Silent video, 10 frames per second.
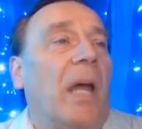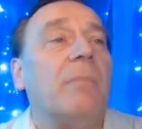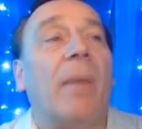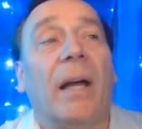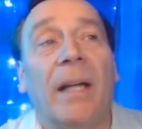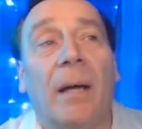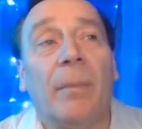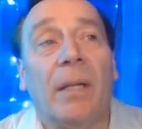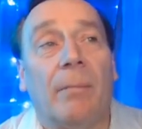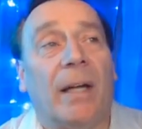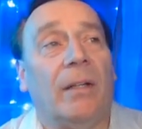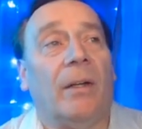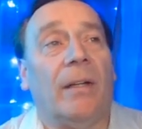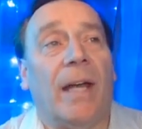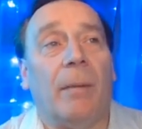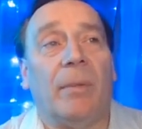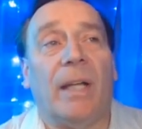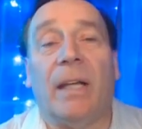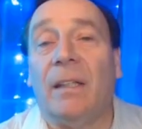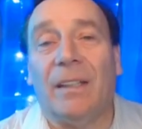it might happen, it might not
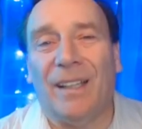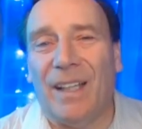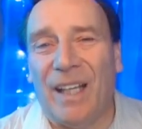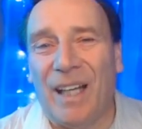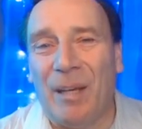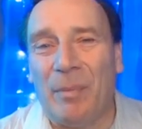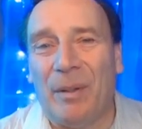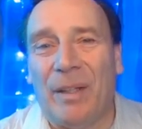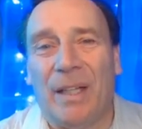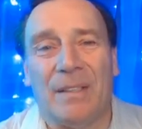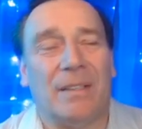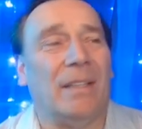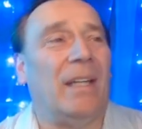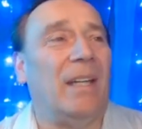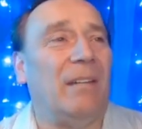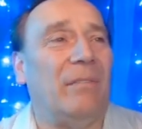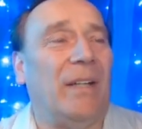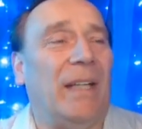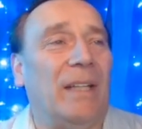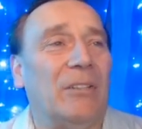happen, anything can happen. It's a
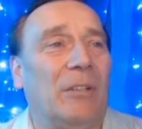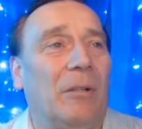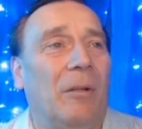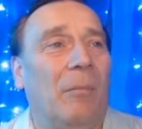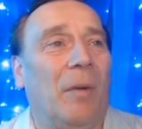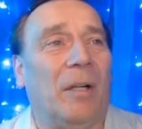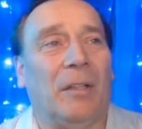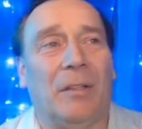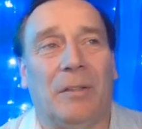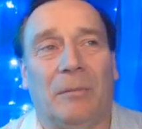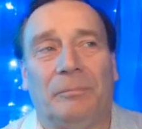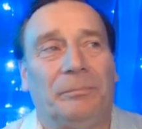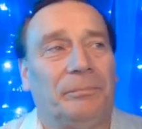financial market.